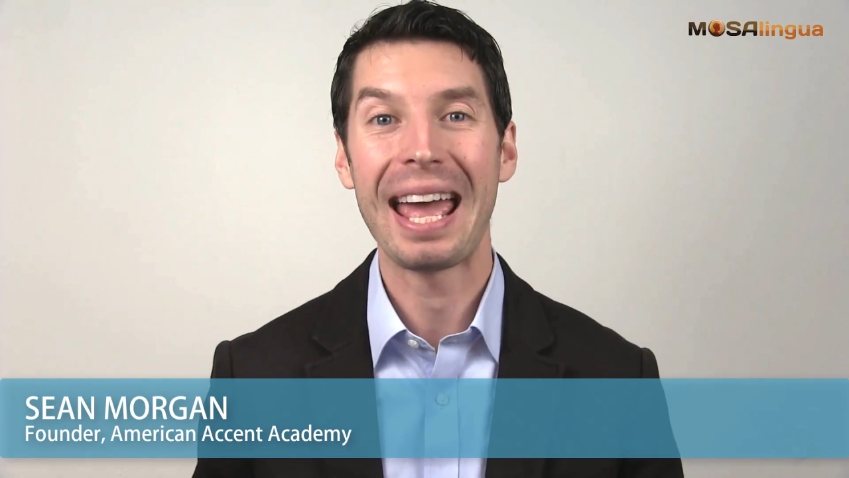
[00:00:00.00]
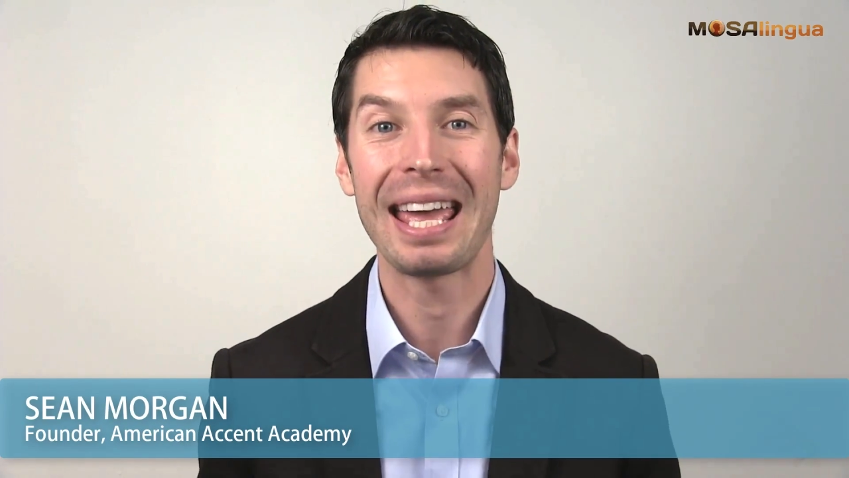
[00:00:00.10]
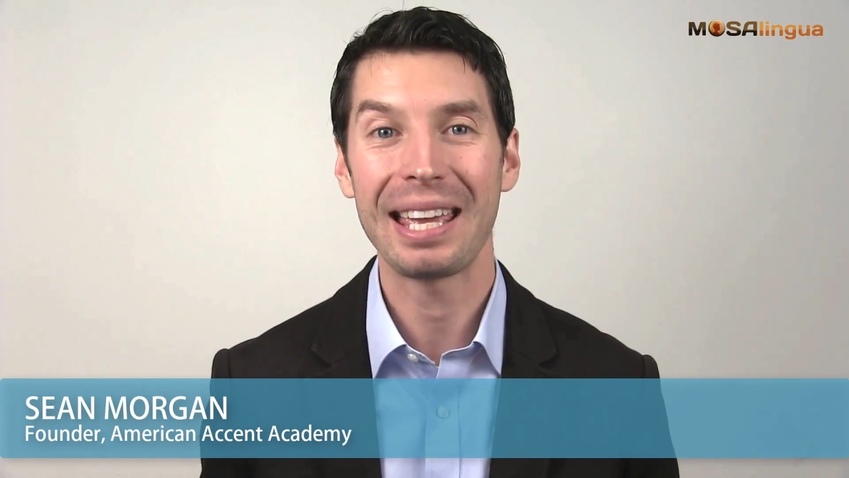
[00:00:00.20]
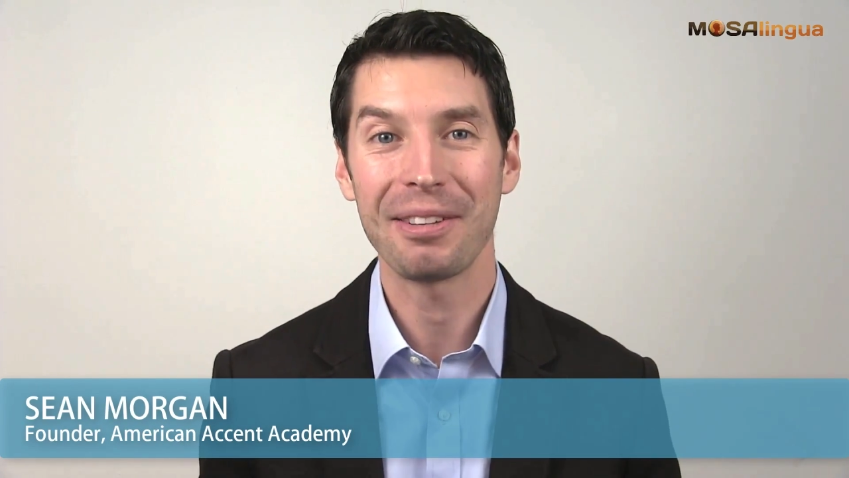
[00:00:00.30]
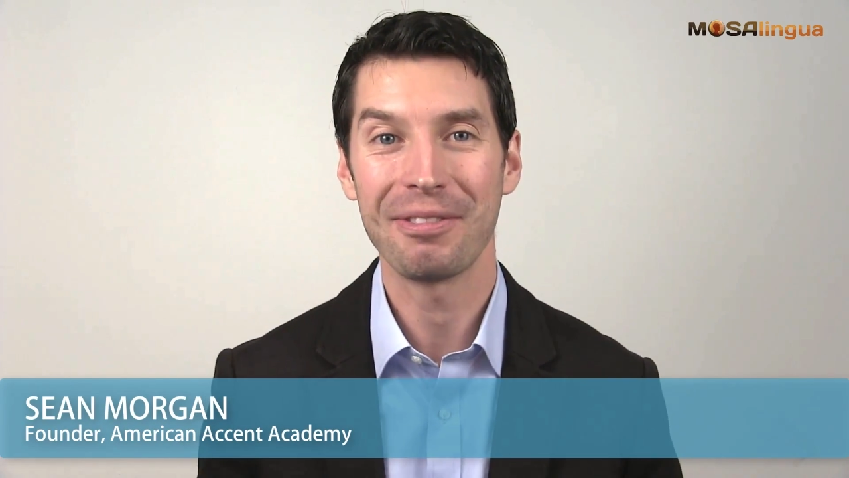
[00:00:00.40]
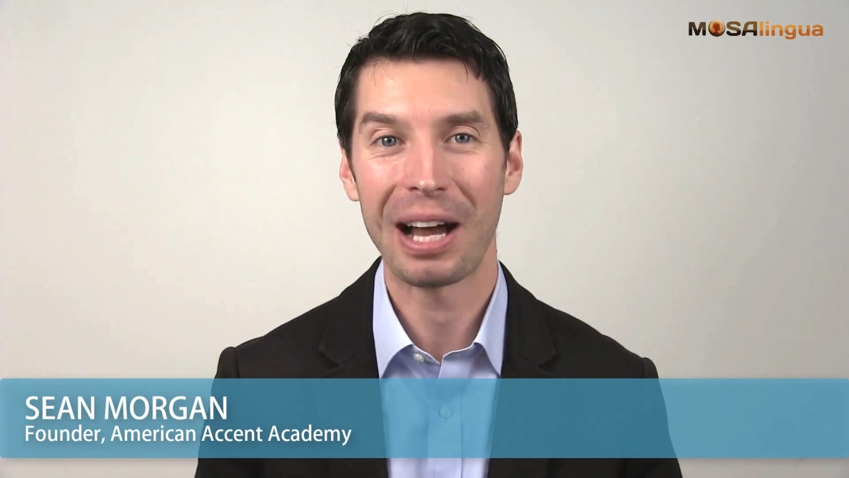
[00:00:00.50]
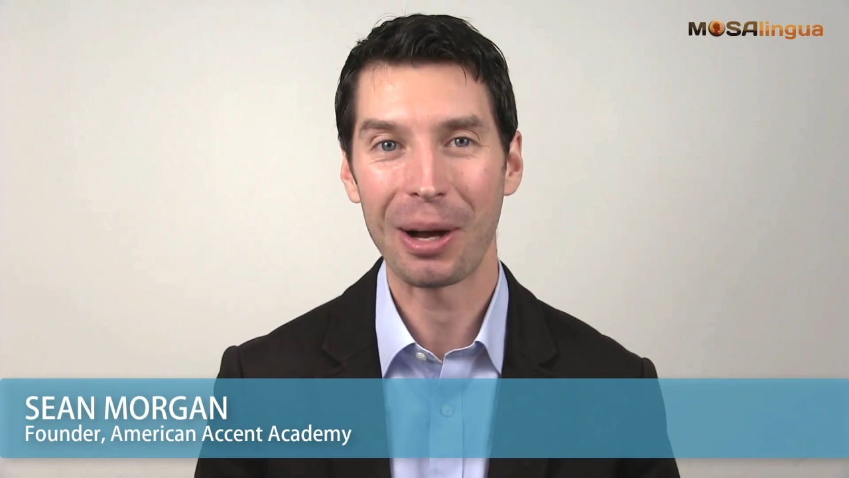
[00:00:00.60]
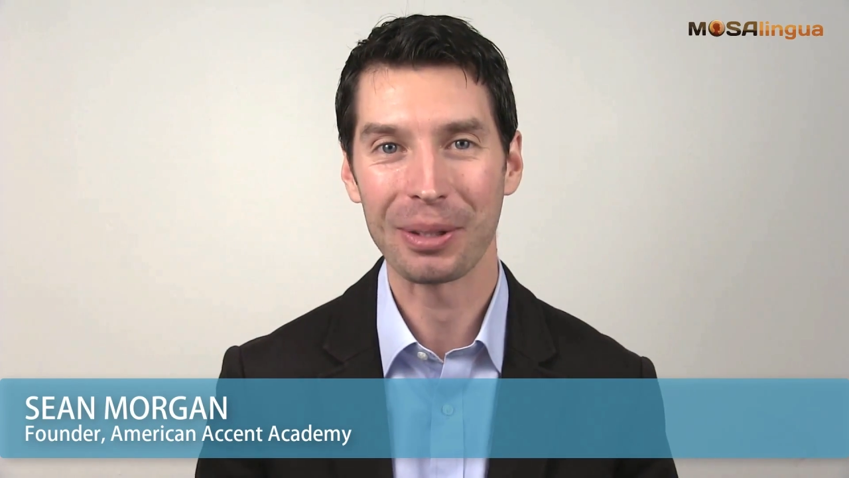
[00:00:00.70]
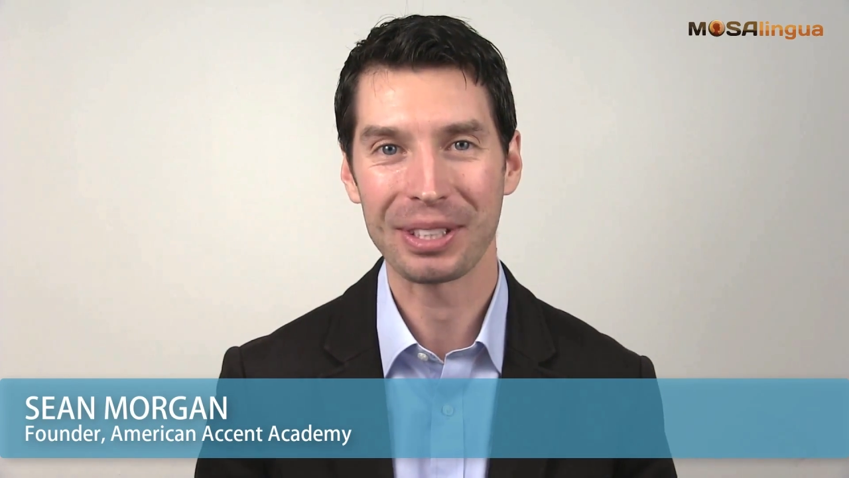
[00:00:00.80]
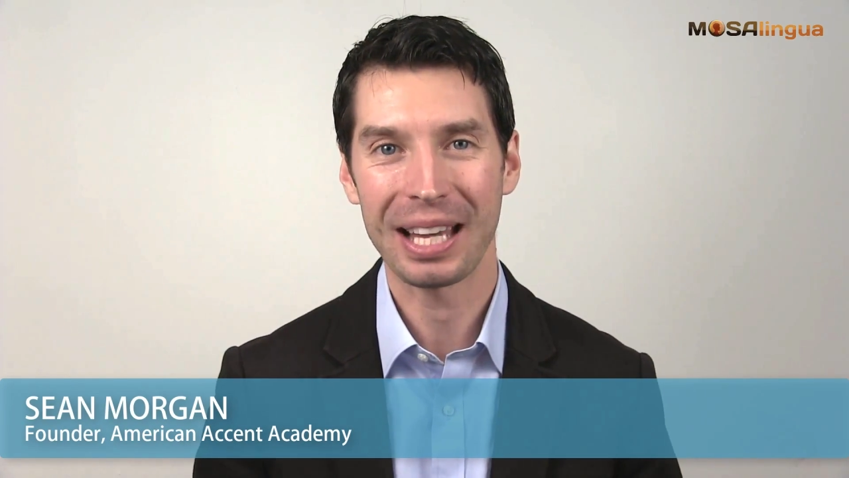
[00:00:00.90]
A
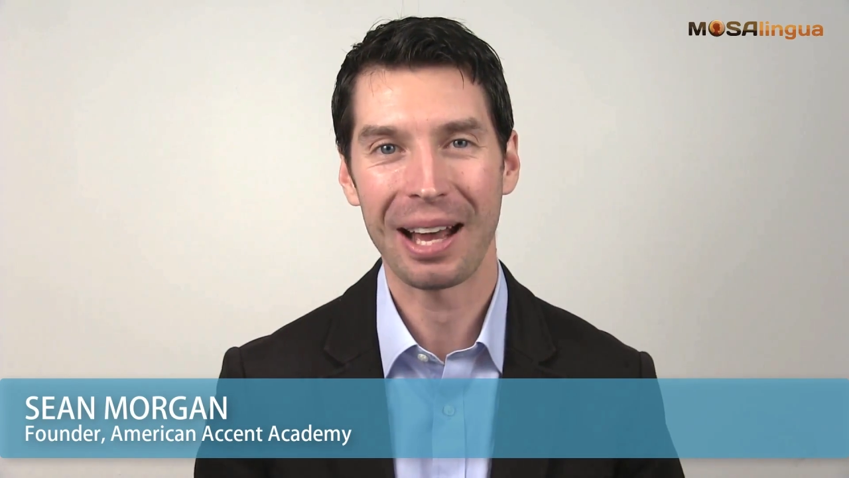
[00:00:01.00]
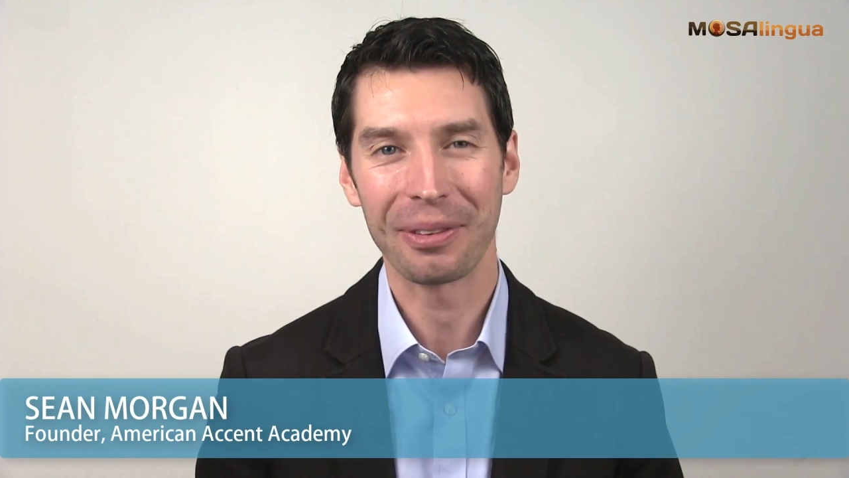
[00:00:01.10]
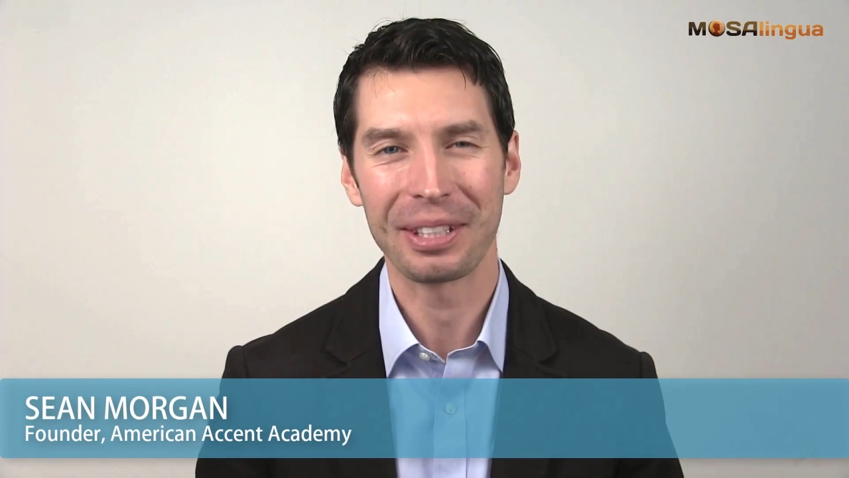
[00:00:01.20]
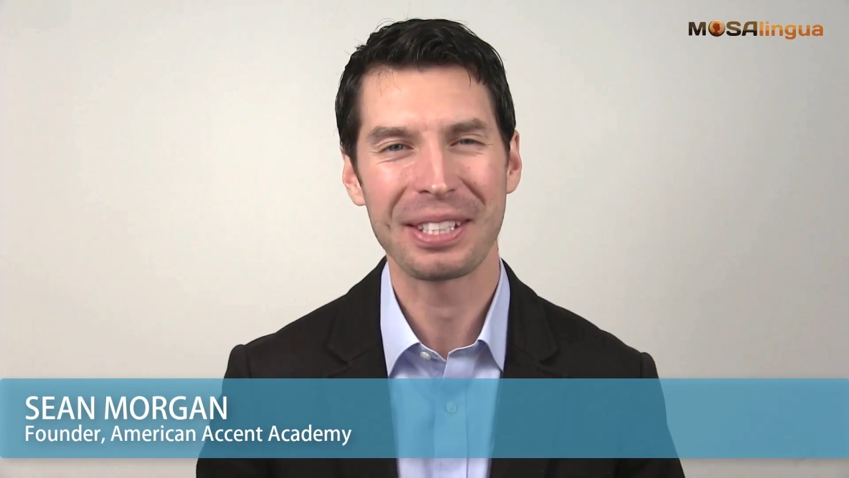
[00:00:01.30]
vowel sound.